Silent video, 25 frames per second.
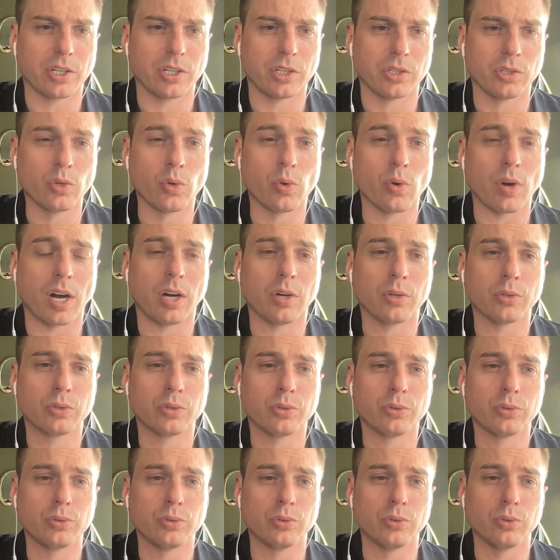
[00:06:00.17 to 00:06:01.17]
know how
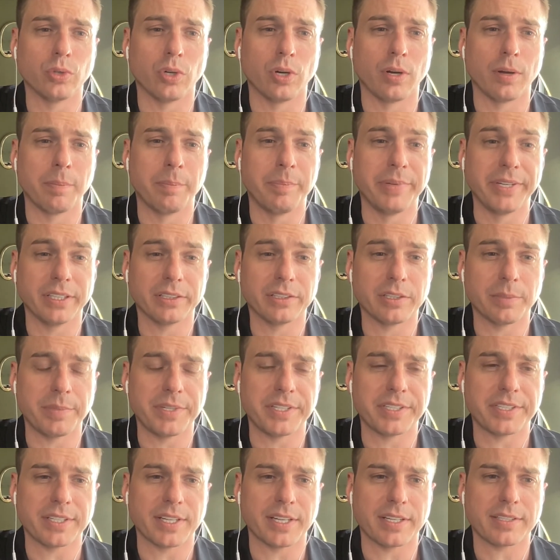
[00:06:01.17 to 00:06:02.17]
to build a
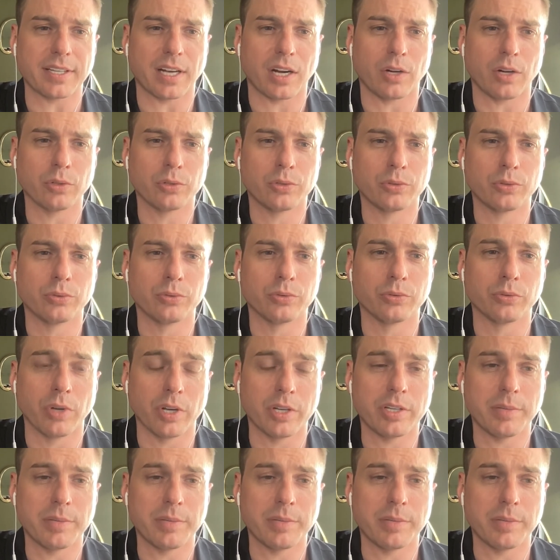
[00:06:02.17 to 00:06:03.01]
business, how to run a